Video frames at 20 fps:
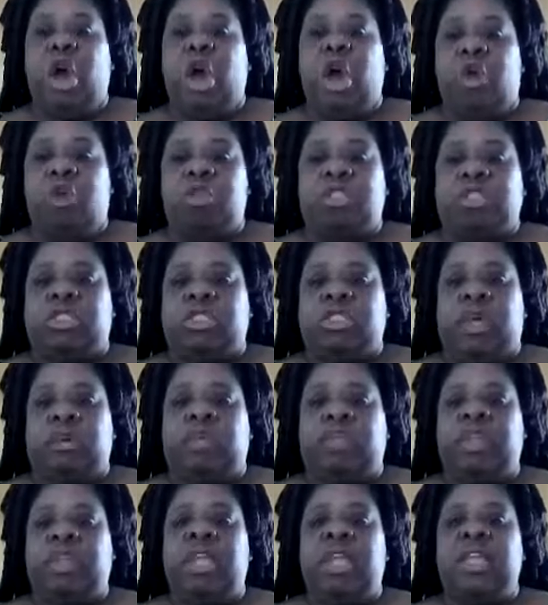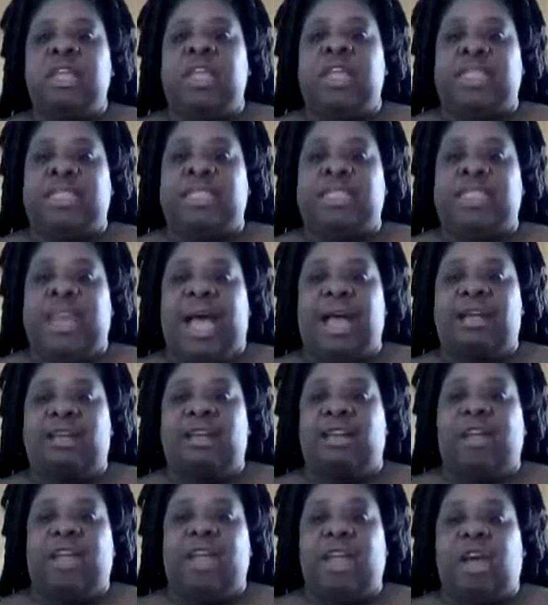on something that's
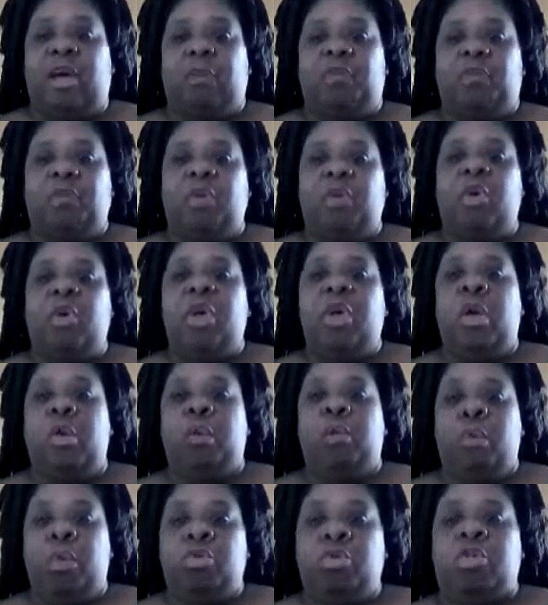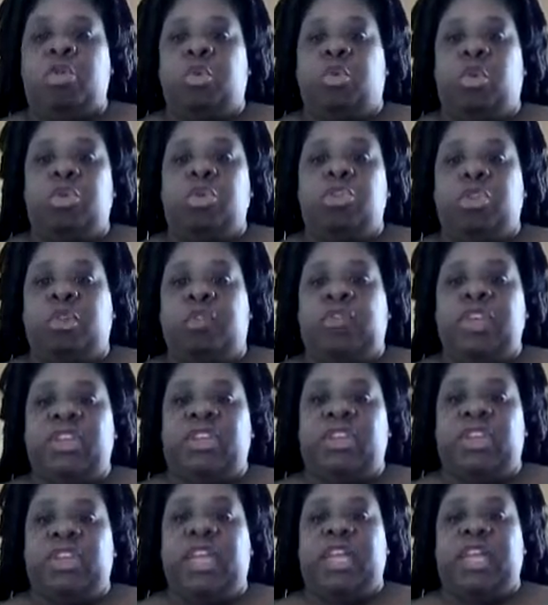not going to help you move towards your
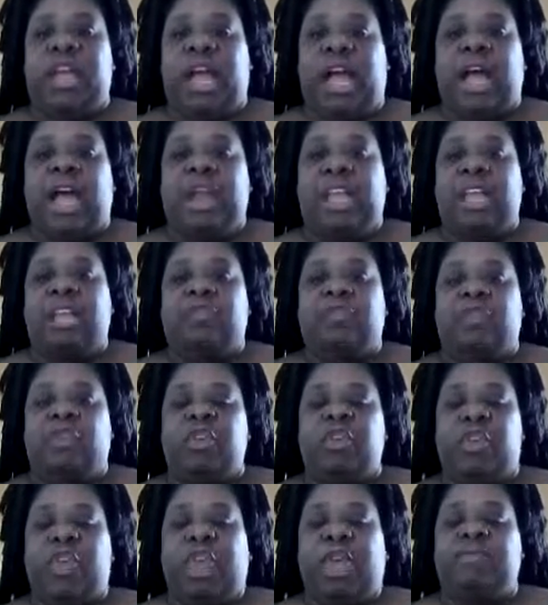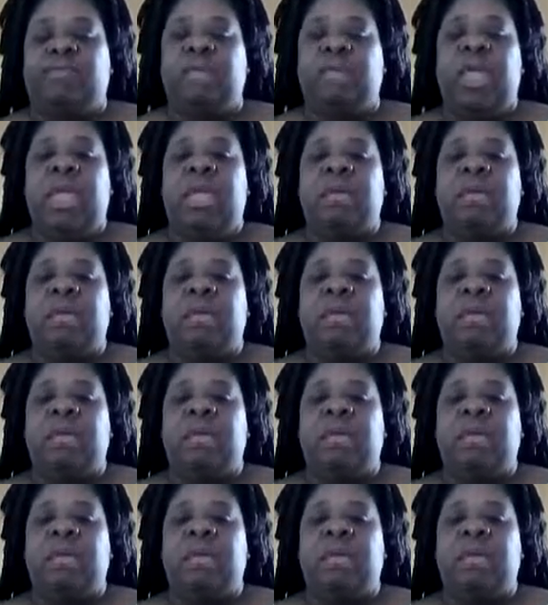vision that God has for your life.